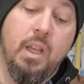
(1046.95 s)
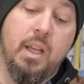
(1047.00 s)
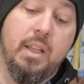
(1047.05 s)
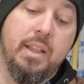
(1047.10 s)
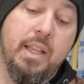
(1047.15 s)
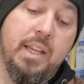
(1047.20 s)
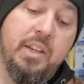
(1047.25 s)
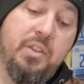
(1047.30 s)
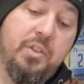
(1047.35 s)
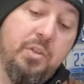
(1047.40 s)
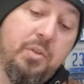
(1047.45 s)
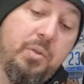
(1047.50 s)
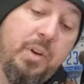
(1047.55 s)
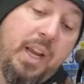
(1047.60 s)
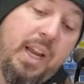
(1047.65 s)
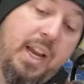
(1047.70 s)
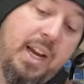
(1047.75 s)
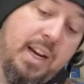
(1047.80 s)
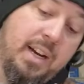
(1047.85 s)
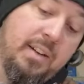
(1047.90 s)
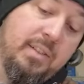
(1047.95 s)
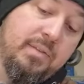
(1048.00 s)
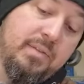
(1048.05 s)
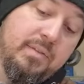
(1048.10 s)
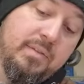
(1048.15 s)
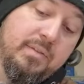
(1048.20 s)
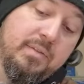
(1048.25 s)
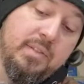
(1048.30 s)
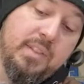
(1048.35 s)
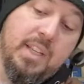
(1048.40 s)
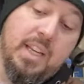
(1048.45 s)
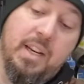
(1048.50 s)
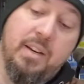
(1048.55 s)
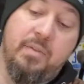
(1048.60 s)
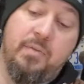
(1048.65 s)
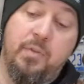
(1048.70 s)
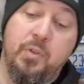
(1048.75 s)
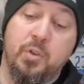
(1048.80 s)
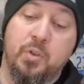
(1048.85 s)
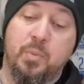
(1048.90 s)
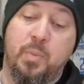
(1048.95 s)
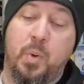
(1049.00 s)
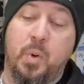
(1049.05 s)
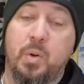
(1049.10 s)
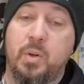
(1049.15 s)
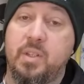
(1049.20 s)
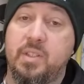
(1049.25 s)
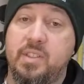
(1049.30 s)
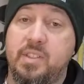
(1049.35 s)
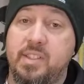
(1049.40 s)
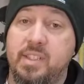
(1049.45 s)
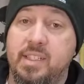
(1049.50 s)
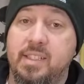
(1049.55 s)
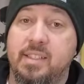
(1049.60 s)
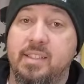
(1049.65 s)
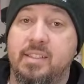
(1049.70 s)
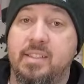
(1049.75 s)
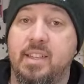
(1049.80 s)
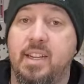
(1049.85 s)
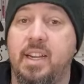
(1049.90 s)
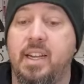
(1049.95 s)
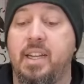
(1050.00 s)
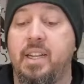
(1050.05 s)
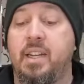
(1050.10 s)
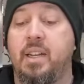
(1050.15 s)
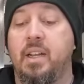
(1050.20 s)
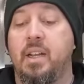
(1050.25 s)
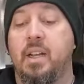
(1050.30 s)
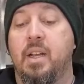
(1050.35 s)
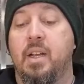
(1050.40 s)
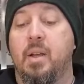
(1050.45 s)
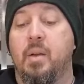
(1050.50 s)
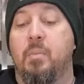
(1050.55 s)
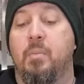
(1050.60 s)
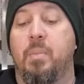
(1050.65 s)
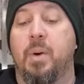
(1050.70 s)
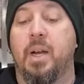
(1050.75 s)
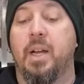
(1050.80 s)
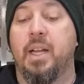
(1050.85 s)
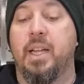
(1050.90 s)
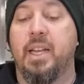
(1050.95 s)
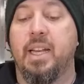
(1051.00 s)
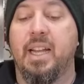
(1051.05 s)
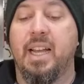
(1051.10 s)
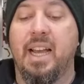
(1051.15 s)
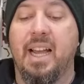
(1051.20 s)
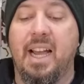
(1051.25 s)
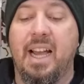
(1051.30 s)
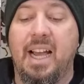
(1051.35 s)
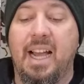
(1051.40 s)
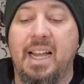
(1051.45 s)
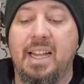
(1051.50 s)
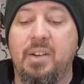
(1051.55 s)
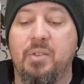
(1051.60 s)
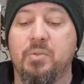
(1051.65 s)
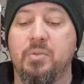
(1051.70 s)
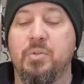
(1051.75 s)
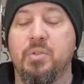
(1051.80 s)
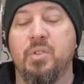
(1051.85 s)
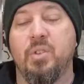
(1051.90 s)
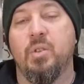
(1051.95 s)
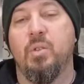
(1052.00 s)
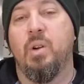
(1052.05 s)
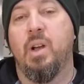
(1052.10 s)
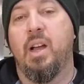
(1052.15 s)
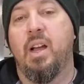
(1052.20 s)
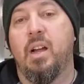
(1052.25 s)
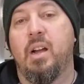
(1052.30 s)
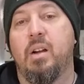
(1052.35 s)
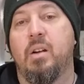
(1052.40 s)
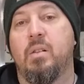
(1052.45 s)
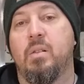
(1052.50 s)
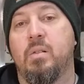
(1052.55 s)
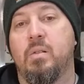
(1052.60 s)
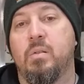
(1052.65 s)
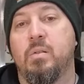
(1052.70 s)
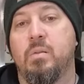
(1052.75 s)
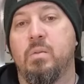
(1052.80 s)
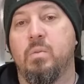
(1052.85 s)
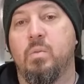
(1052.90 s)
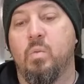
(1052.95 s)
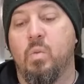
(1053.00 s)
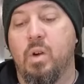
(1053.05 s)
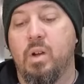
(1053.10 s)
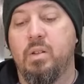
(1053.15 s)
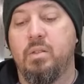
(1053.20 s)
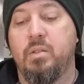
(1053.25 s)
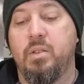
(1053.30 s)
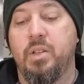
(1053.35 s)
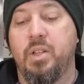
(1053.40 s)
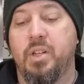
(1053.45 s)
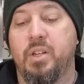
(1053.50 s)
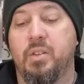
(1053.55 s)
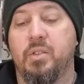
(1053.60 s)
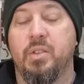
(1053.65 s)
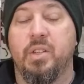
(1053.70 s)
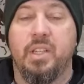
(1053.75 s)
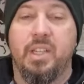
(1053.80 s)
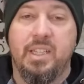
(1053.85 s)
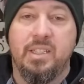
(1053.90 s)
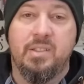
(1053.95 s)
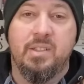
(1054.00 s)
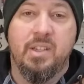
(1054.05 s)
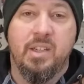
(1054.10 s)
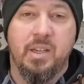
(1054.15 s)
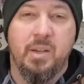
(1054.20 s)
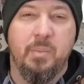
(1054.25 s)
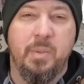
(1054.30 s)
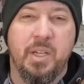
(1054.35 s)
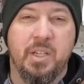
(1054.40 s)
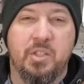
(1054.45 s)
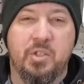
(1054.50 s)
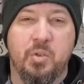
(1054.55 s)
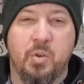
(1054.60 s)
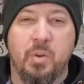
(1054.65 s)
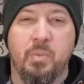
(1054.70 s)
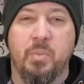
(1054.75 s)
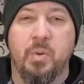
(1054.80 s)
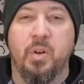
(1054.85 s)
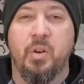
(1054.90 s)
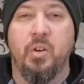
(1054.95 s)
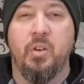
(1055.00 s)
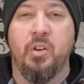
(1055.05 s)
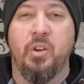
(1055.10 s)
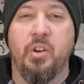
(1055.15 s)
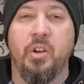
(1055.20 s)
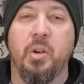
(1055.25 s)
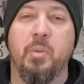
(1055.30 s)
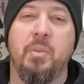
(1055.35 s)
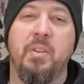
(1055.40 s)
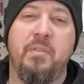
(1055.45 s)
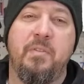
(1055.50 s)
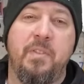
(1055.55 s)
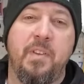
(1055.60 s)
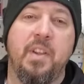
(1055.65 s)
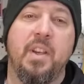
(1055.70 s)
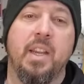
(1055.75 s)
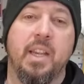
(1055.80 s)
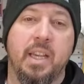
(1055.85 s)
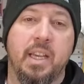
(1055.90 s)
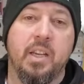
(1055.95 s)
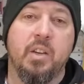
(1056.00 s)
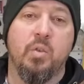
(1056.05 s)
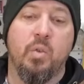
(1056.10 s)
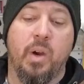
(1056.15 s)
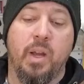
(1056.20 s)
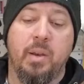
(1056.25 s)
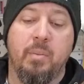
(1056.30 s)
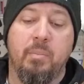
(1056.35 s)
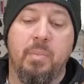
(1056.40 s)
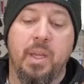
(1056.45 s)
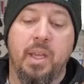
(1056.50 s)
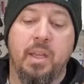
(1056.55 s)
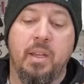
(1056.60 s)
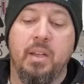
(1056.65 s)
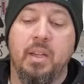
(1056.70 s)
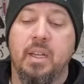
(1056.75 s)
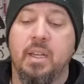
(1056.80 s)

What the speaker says: They do have kind of fuel ports in the side, but I don't know how, you know, it's going to be a short burn or you're going to be feeding it quite a bit.